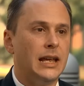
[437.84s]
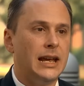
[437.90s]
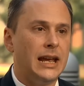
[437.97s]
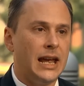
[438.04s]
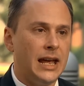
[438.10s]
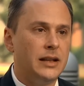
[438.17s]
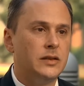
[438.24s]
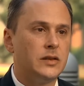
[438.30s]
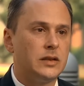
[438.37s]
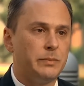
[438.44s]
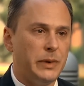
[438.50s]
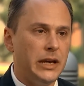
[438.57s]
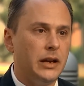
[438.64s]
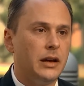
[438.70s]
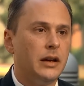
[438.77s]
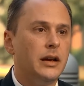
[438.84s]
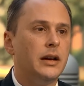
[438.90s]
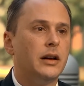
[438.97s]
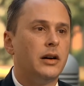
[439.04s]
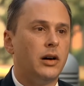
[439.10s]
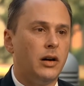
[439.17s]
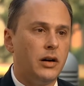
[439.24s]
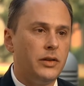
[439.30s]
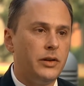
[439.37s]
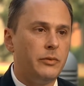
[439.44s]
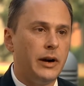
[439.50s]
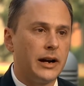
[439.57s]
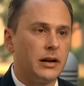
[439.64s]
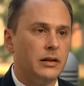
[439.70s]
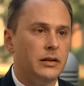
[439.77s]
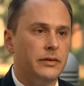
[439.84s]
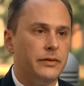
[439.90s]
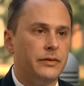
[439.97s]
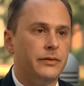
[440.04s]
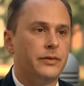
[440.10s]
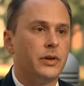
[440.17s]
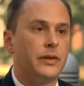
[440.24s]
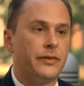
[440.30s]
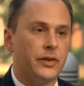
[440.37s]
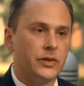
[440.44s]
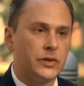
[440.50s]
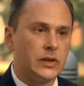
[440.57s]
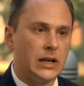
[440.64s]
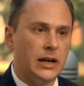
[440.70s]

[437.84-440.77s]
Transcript: they can speak on the record for the first